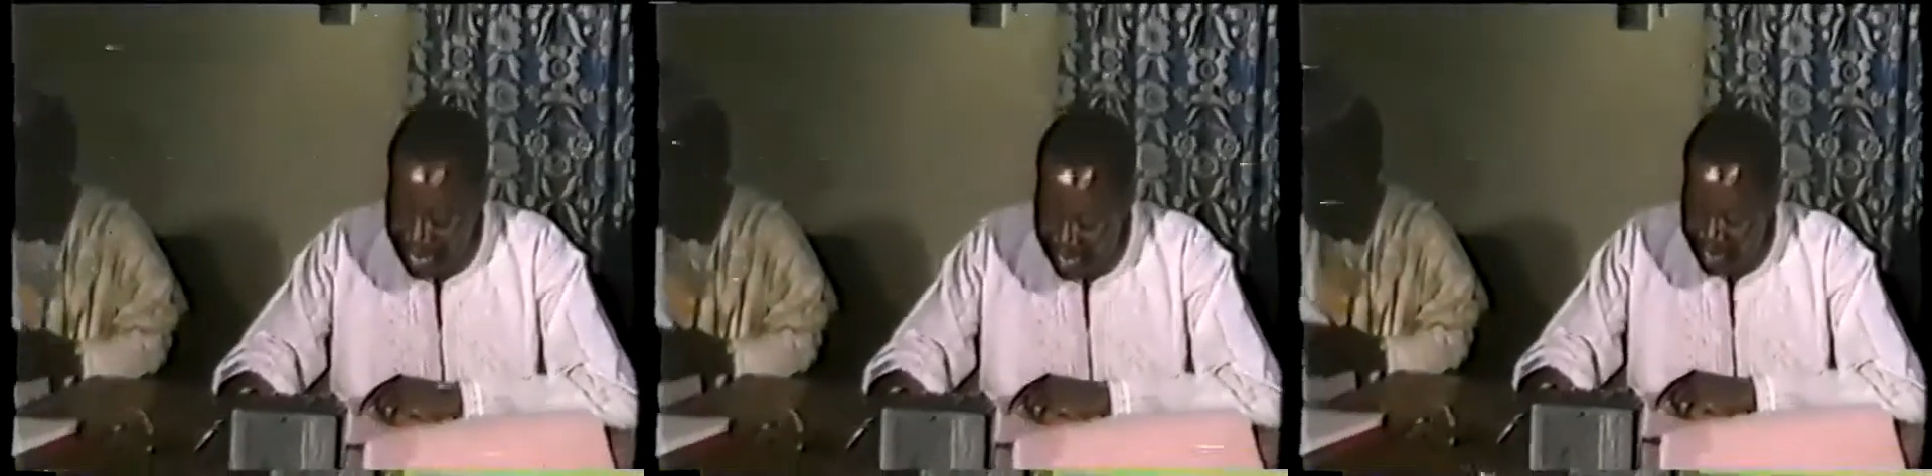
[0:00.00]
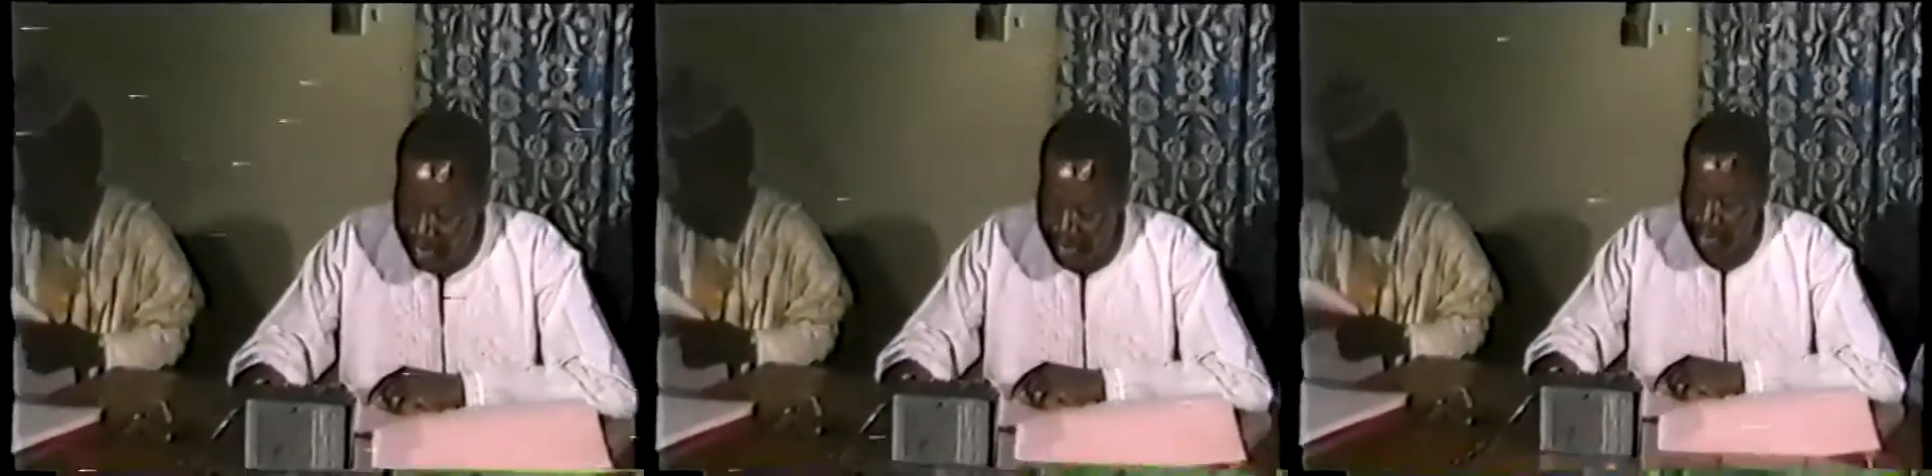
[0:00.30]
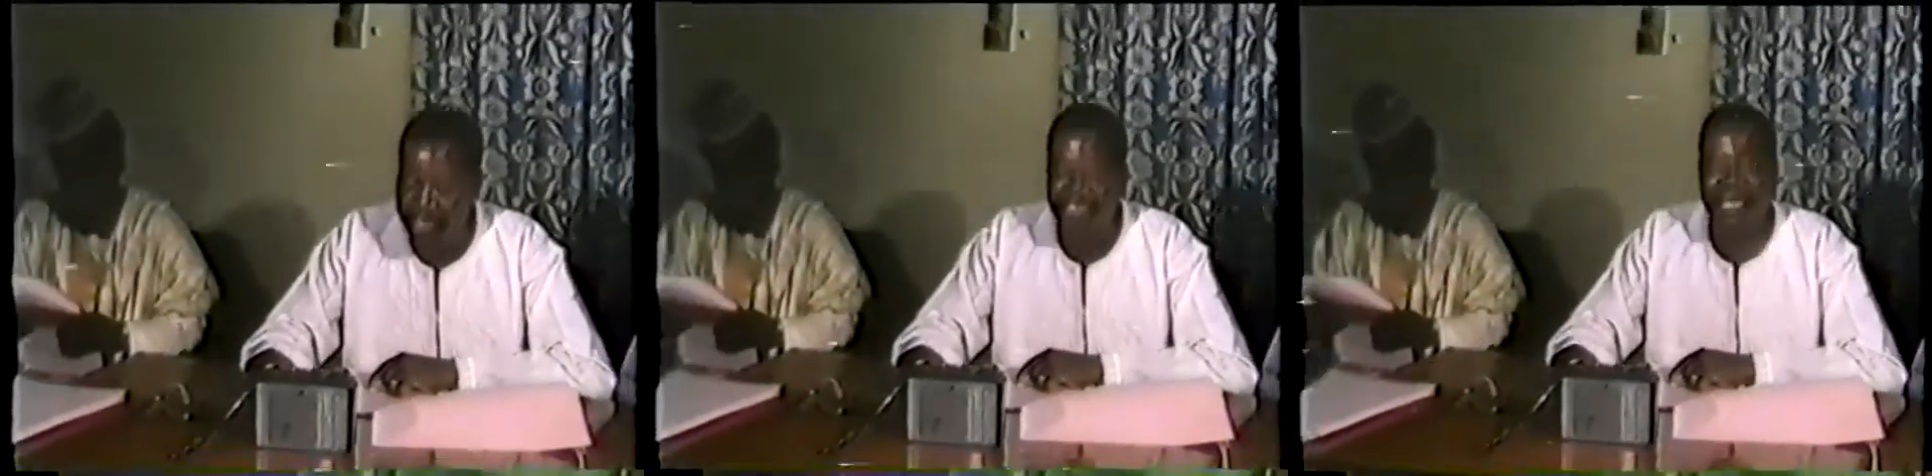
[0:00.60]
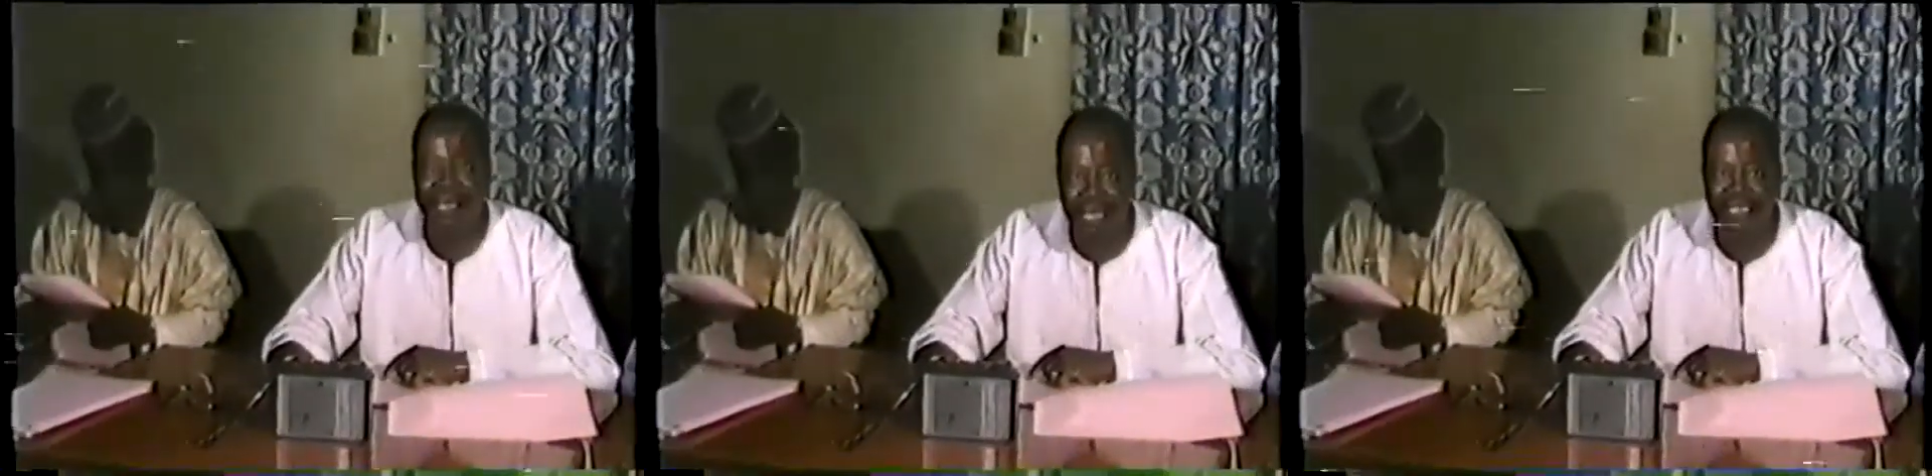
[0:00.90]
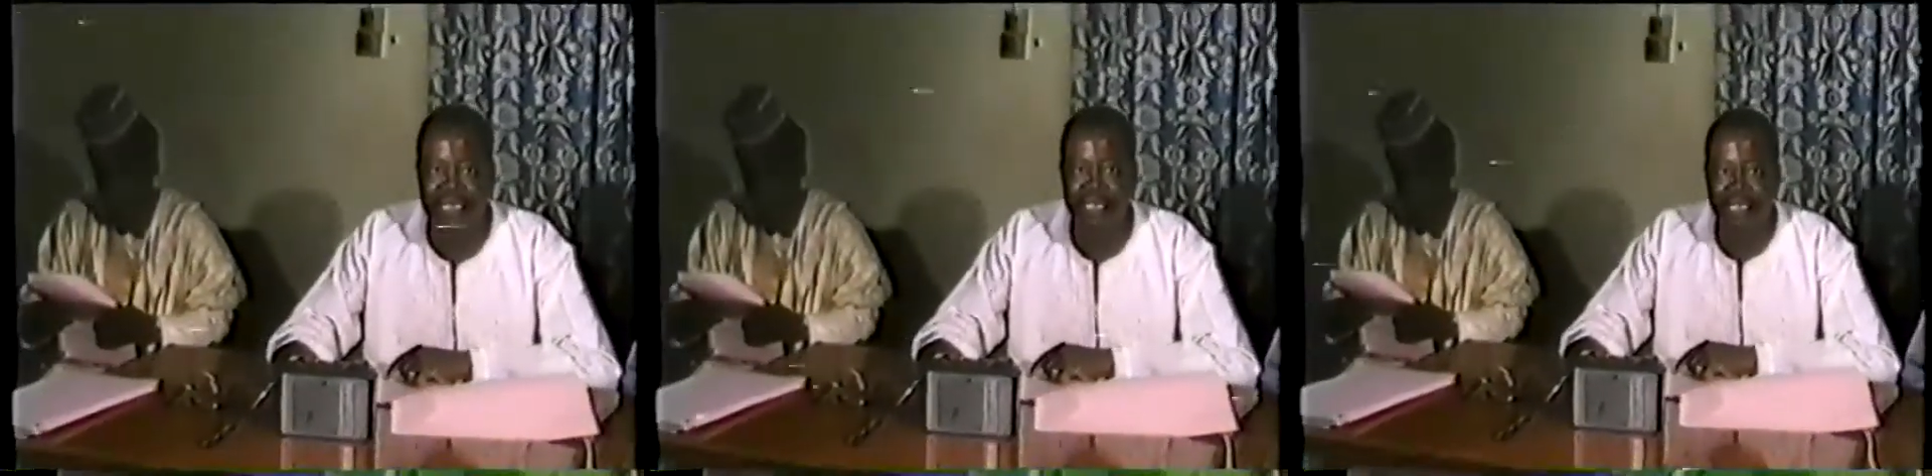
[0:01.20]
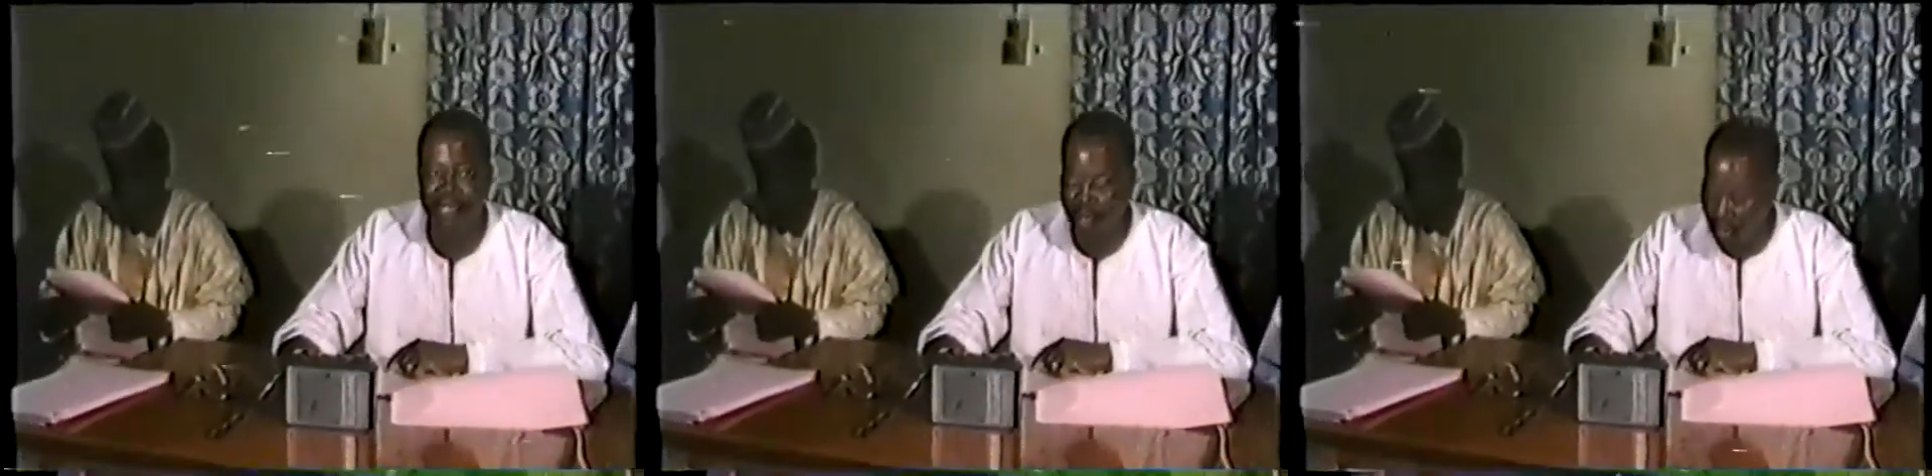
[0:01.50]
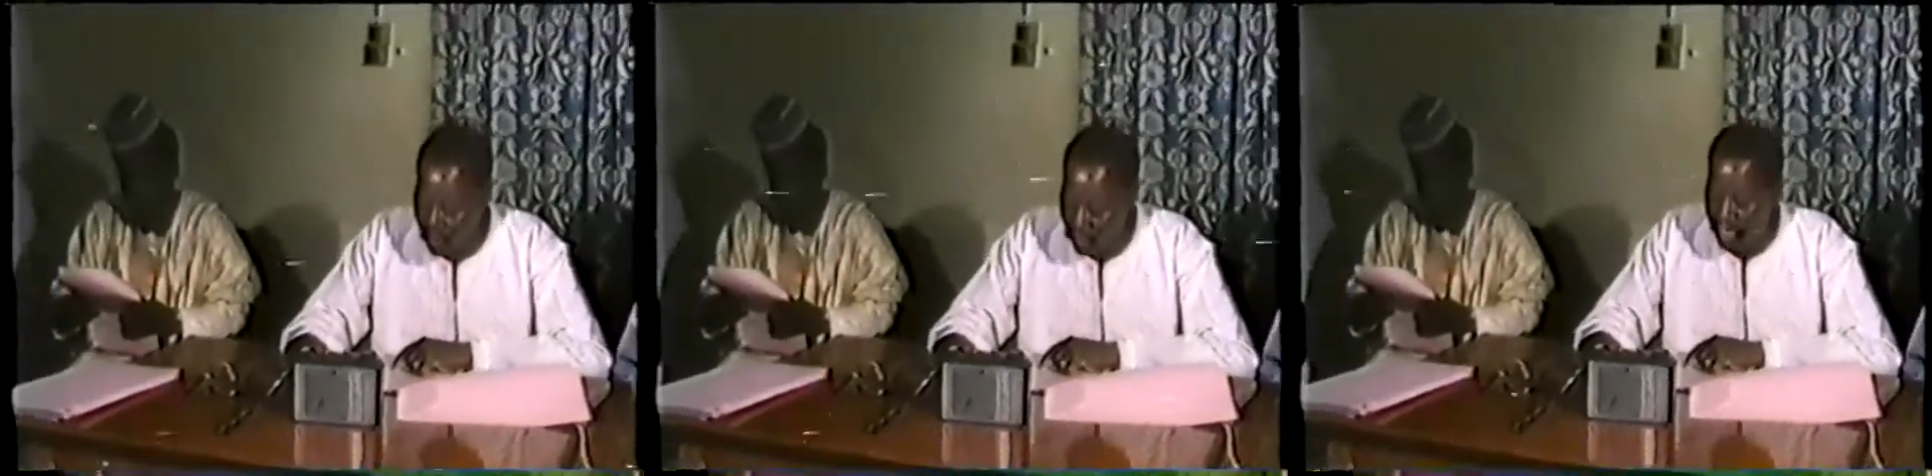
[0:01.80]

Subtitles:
anything directly or